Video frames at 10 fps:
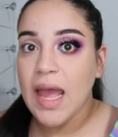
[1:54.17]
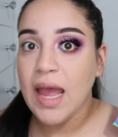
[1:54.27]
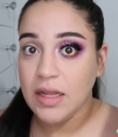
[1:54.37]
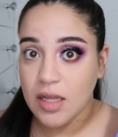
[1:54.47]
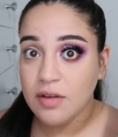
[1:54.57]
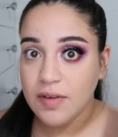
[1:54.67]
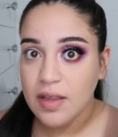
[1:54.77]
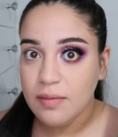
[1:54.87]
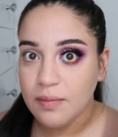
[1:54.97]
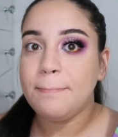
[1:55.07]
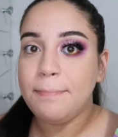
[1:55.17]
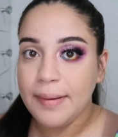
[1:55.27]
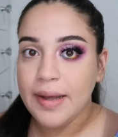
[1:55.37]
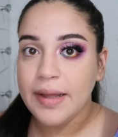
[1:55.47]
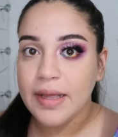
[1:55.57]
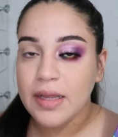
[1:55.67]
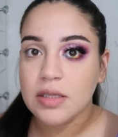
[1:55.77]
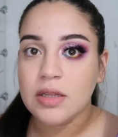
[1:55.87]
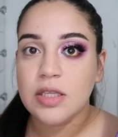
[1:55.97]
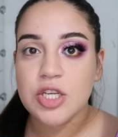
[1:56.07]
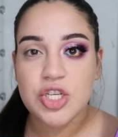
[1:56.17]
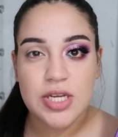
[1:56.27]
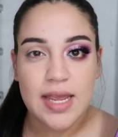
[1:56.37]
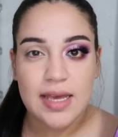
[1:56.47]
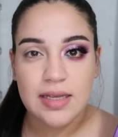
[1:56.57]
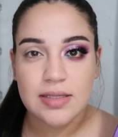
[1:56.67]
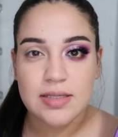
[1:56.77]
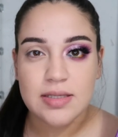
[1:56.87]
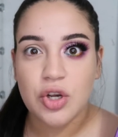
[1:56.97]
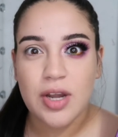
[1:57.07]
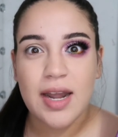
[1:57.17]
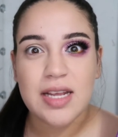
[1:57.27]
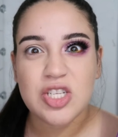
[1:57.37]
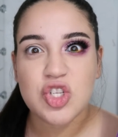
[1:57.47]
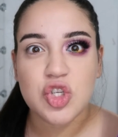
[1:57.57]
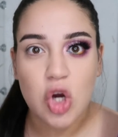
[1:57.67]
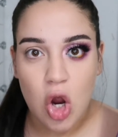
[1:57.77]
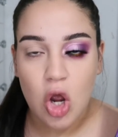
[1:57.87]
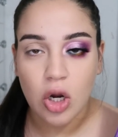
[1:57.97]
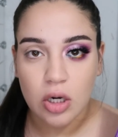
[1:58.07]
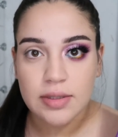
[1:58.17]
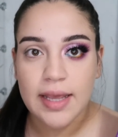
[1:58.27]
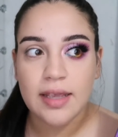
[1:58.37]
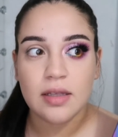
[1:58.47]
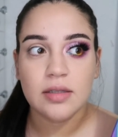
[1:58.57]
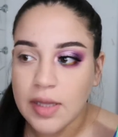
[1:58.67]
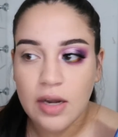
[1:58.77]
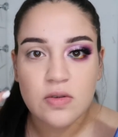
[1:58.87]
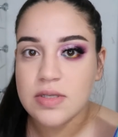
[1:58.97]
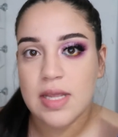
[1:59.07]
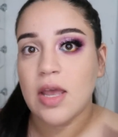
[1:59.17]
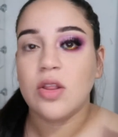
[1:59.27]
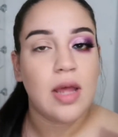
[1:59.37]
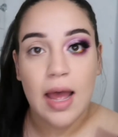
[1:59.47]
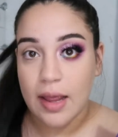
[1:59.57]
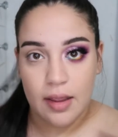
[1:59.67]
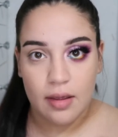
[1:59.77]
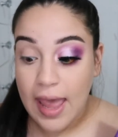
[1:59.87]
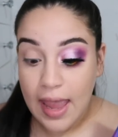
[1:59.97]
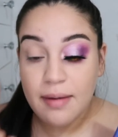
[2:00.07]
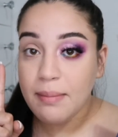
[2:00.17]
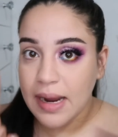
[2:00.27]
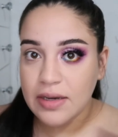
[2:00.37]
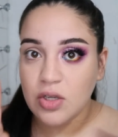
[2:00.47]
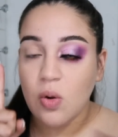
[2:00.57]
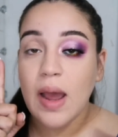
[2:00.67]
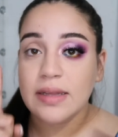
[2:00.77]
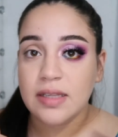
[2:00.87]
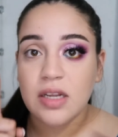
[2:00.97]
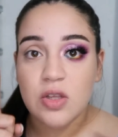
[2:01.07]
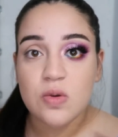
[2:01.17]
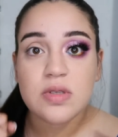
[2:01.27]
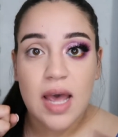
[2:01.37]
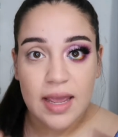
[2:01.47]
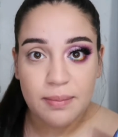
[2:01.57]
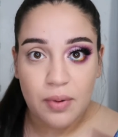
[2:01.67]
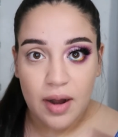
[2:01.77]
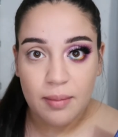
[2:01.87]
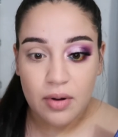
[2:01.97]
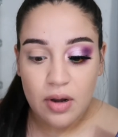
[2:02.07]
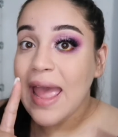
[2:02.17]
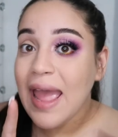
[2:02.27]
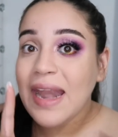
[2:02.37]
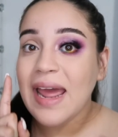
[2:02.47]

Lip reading: I love it, but the shades, they're not as strong. Like, they don't stay on the eye. And mind you, I did use eye primer, and